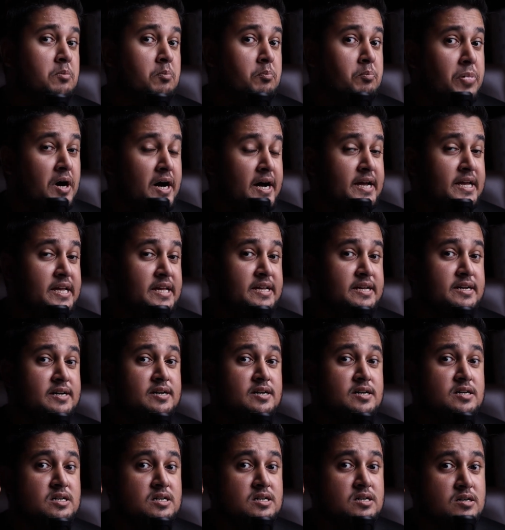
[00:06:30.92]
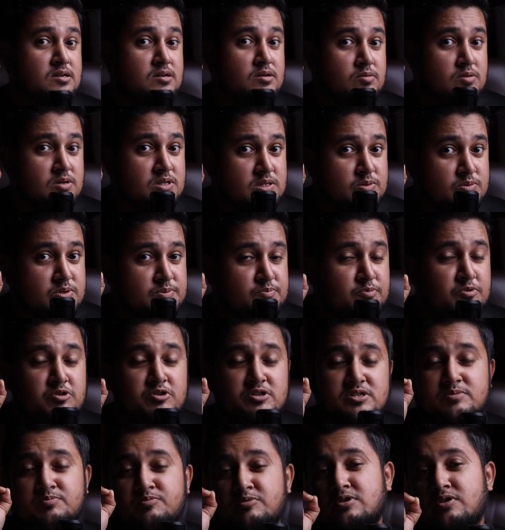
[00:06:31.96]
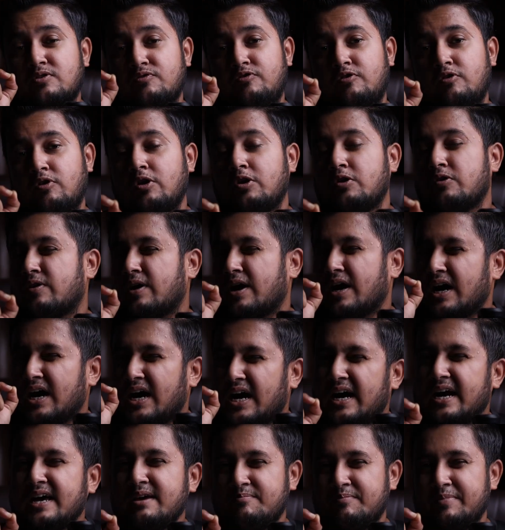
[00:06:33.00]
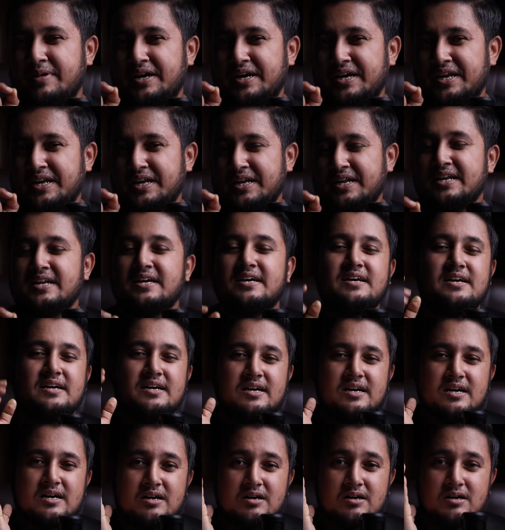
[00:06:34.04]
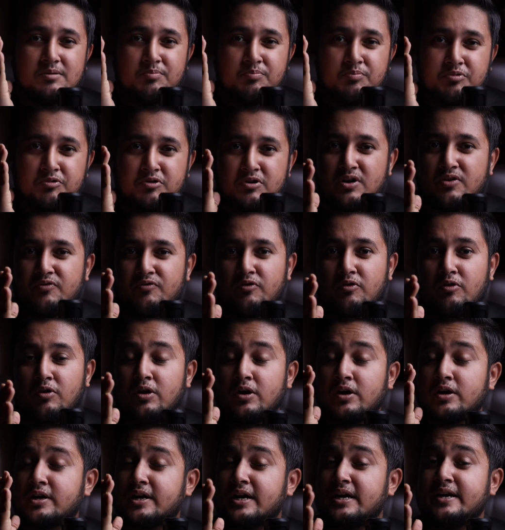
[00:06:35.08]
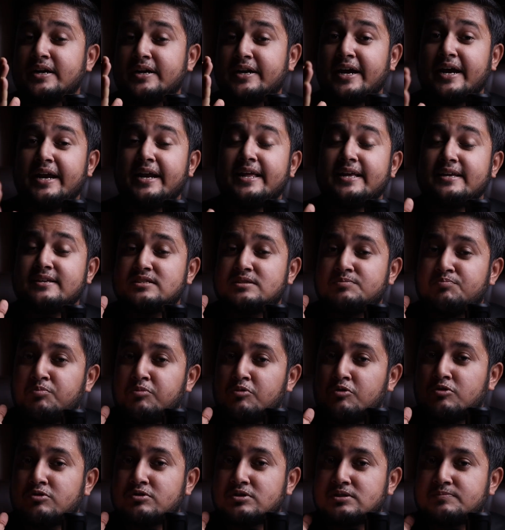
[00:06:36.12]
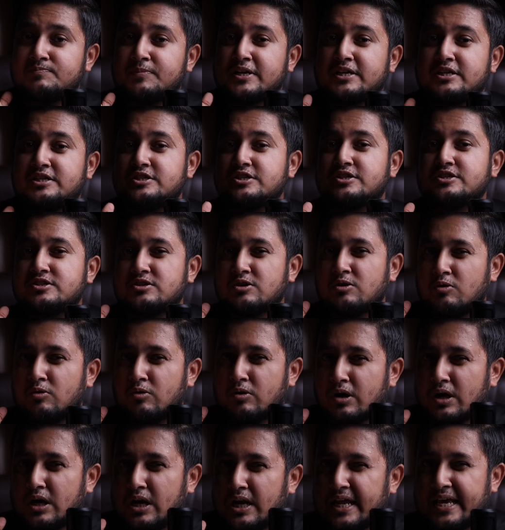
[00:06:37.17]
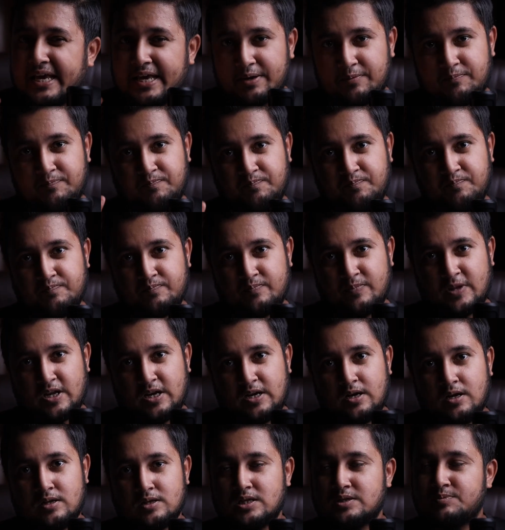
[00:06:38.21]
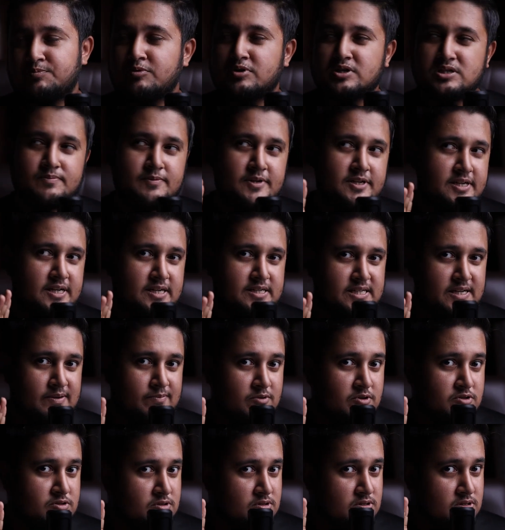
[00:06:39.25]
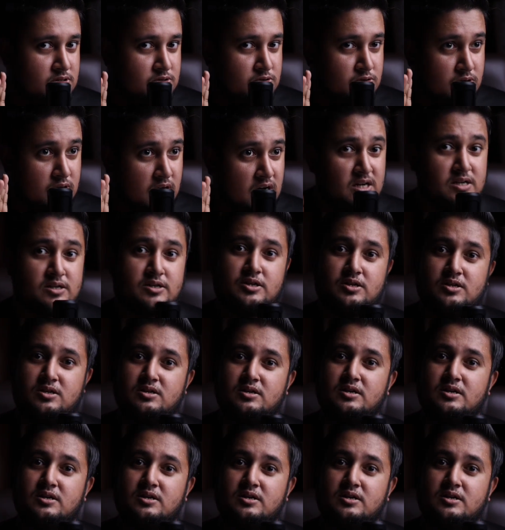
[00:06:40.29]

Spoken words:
By sports portfolio, I mean a portfolio containing sports pictures only. The sports media team do not